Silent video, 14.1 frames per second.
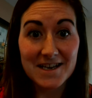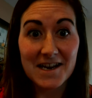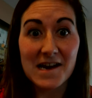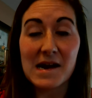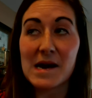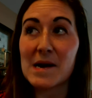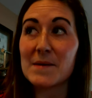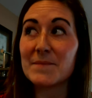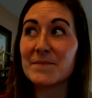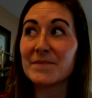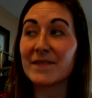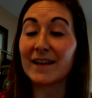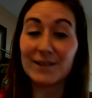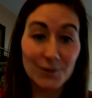And
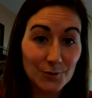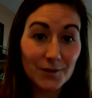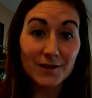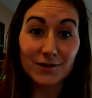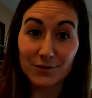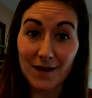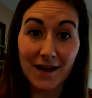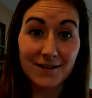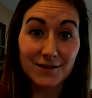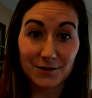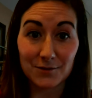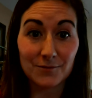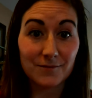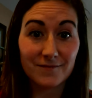you can do that
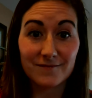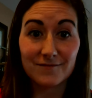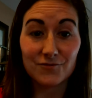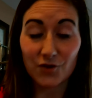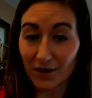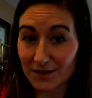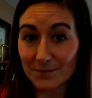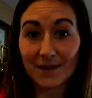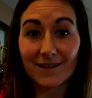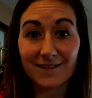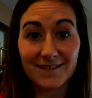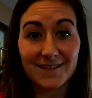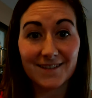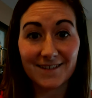too. Trust me,
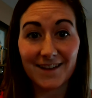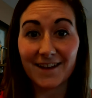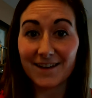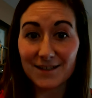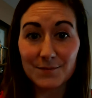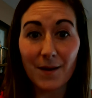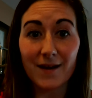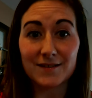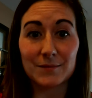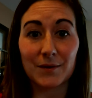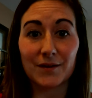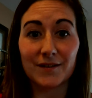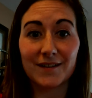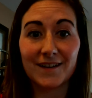it is possible.